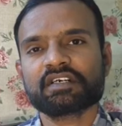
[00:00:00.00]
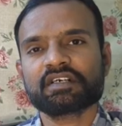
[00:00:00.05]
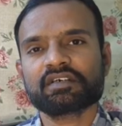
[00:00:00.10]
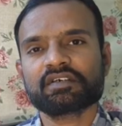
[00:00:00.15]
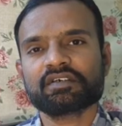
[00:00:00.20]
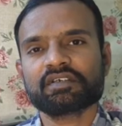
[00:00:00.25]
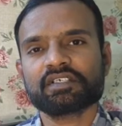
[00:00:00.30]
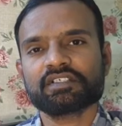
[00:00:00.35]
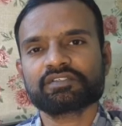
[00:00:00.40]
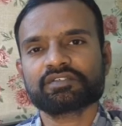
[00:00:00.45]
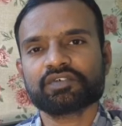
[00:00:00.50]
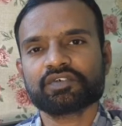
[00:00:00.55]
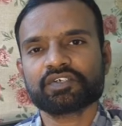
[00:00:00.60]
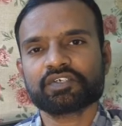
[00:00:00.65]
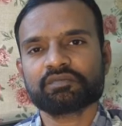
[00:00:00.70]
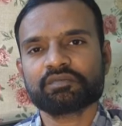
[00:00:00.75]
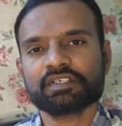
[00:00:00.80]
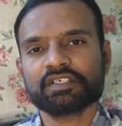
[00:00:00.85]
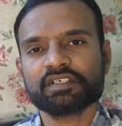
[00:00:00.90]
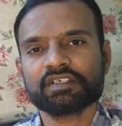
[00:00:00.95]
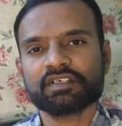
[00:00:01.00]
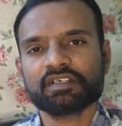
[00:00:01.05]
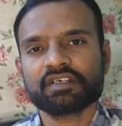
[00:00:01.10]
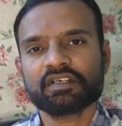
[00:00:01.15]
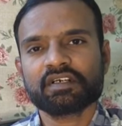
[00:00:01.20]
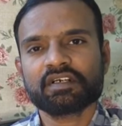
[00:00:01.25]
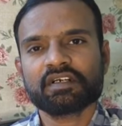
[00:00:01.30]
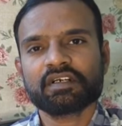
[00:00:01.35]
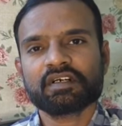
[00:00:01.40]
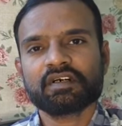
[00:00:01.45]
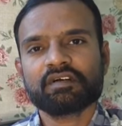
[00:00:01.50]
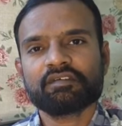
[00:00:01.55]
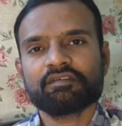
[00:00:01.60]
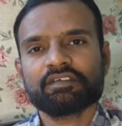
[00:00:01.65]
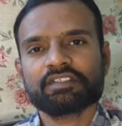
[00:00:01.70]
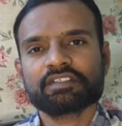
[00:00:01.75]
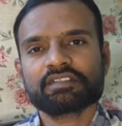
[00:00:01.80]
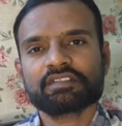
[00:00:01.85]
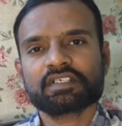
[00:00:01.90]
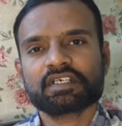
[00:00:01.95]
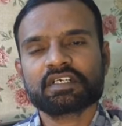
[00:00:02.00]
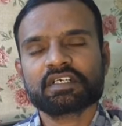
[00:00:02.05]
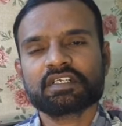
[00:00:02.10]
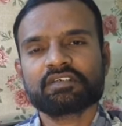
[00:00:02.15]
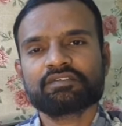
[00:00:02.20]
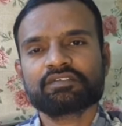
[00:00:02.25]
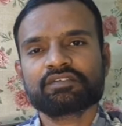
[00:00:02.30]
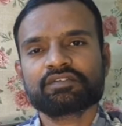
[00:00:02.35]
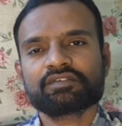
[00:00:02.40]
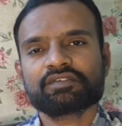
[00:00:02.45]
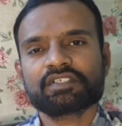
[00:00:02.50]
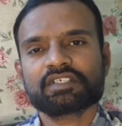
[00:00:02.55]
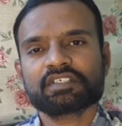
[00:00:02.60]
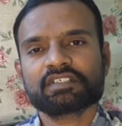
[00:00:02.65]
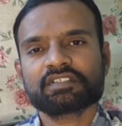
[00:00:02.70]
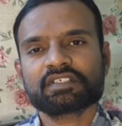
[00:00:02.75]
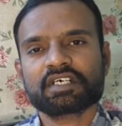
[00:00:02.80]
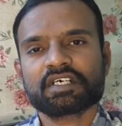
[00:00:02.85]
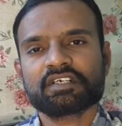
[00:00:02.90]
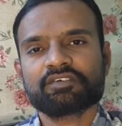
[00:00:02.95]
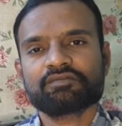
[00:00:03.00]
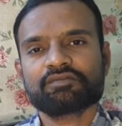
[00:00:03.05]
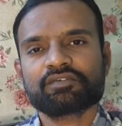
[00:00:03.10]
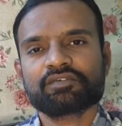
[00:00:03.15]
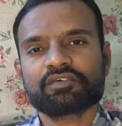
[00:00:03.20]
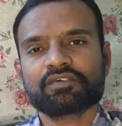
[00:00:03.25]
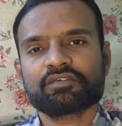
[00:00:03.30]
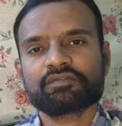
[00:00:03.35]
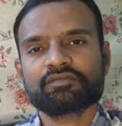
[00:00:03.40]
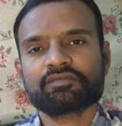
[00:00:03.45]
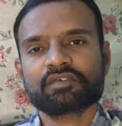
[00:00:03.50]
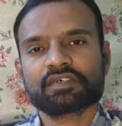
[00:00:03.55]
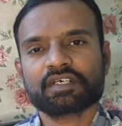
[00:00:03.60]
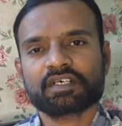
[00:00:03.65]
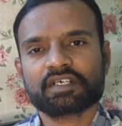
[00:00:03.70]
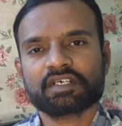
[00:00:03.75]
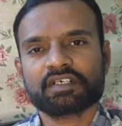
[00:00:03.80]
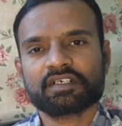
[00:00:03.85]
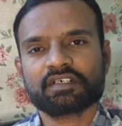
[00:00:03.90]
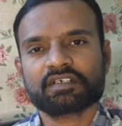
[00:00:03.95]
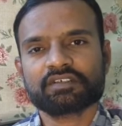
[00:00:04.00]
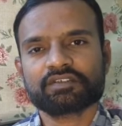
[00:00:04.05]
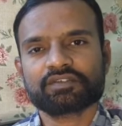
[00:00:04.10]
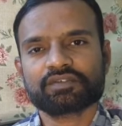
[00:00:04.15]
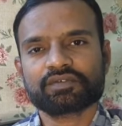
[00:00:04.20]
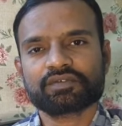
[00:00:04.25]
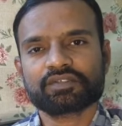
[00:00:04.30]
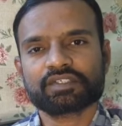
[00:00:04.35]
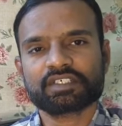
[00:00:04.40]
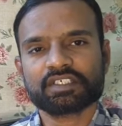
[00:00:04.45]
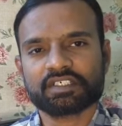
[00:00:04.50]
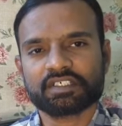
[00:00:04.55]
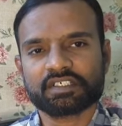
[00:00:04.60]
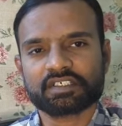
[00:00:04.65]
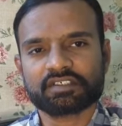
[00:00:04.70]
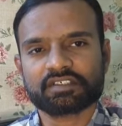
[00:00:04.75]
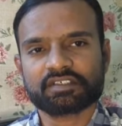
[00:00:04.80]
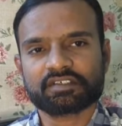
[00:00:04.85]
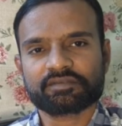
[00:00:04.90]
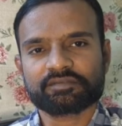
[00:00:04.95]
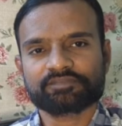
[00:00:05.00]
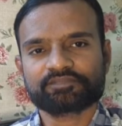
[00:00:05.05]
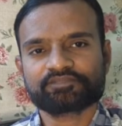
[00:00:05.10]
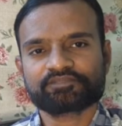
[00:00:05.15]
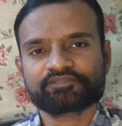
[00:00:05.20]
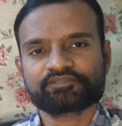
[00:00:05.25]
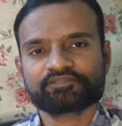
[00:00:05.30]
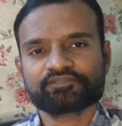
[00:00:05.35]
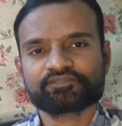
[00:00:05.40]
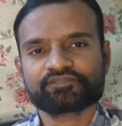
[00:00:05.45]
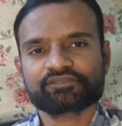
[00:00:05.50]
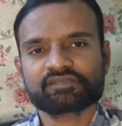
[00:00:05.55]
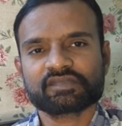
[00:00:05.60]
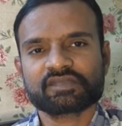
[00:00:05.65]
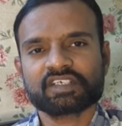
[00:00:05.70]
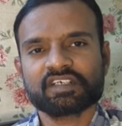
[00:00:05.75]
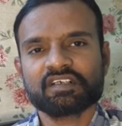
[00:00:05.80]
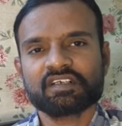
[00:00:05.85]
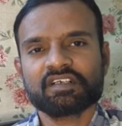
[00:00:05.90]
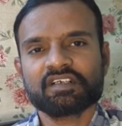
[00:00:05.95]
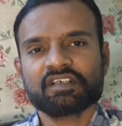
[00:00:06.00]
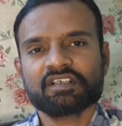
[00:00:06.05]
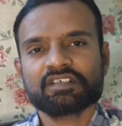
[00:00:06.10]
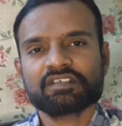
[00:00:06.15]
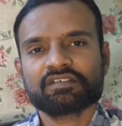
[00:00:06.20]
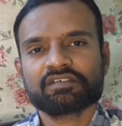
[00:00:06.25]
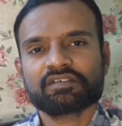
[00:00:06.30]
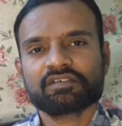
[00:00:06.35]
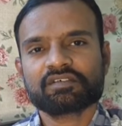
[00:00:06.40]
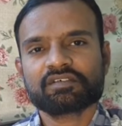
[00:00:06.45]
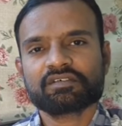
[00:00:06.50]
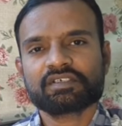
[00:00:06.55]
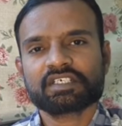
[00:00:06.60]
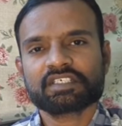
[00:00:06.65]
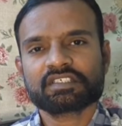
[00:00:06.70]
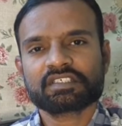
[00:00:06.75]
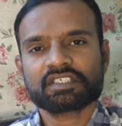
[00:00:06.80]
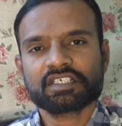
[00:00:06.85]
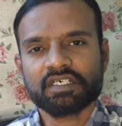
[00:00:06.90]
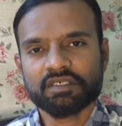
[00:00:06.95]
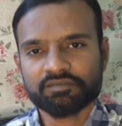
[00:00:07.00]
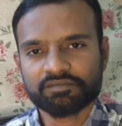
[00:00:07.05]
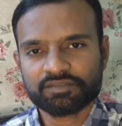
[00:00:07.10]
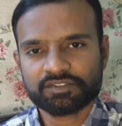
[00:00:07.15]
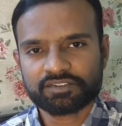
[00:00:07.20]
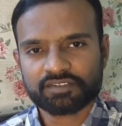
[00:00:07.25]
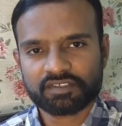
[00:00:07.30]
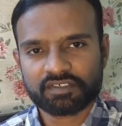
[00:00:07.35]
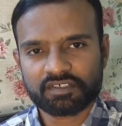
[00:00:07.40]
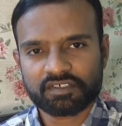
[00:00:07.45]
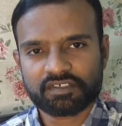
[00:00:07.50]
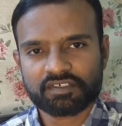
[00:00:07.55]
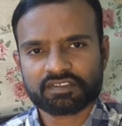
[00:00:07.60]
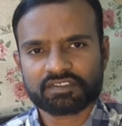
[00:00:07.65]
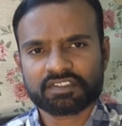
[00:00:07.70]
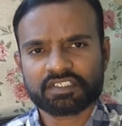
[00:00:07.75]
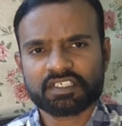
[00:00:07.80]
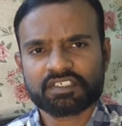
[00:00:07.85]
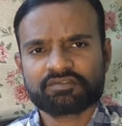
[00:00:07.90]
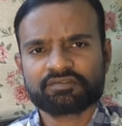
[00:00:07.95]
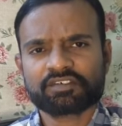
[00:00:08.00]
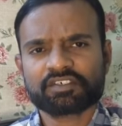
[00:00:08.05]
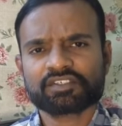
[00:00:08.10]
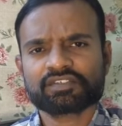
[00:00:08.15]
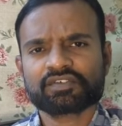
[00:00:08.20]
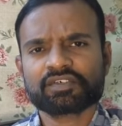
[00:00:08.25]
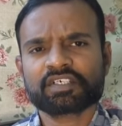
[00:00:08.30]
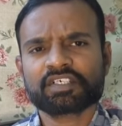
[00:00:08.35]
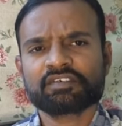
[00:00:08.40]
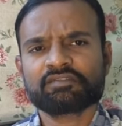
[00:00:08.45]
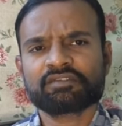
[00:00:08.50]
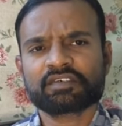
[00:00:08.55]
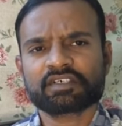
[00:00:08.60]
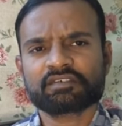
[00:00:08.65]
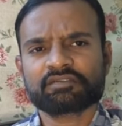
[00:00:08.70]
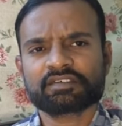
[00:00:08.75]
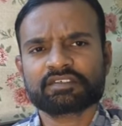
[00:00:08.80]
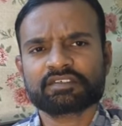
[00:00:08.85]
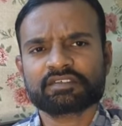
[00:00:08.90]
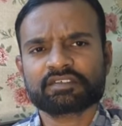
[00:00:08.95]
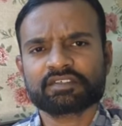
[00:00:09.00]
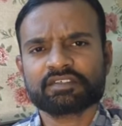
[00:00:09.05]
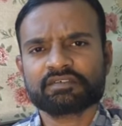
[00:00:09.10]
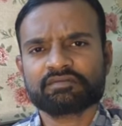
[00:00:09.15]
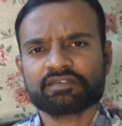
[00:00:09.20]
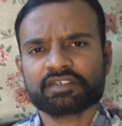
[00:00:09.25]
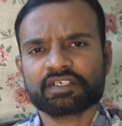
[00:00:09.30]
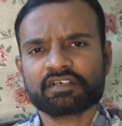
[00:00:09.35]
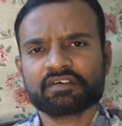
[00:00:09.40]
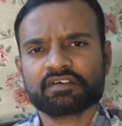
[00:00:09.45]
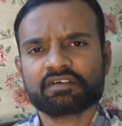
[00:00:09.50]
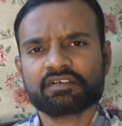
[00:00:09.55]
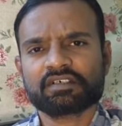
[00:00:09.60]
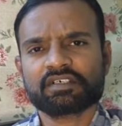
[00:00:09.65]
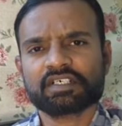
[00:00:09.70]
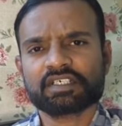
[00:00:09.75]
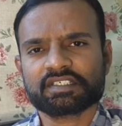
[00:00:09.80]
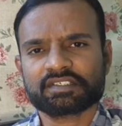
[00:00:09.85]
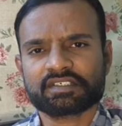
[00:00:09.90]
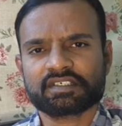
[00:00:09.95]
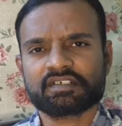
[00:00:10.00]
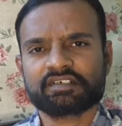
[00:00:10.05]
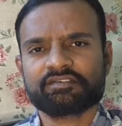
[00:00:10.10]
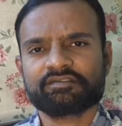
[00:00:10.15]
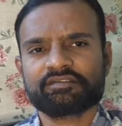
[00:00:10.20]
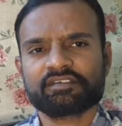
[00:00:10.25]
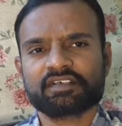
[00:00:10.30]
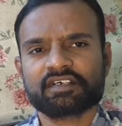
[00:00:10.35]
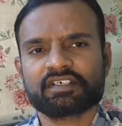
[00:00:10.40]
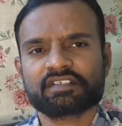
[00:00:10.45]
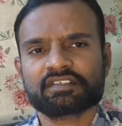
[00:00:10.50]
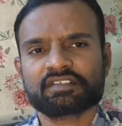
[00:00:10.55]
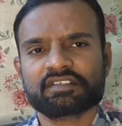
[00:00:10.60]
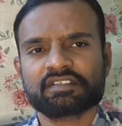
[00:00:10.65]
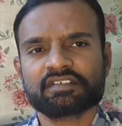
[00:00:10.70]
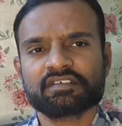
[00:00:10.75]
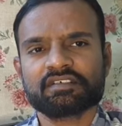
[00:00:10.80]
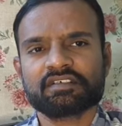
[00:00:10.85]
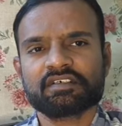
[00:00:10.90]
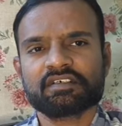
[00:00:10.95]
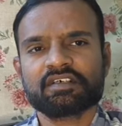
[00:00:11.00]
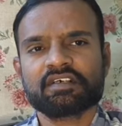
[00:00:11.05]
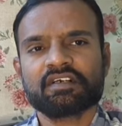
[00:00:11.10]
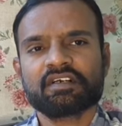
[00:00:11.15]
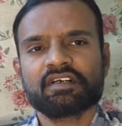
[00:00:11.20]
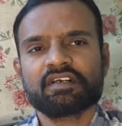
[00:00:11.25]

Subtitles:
that it's going to be withstand even though there is a high flow of current through the inductor? So next comes self-resonant frequency, we call SRF largely.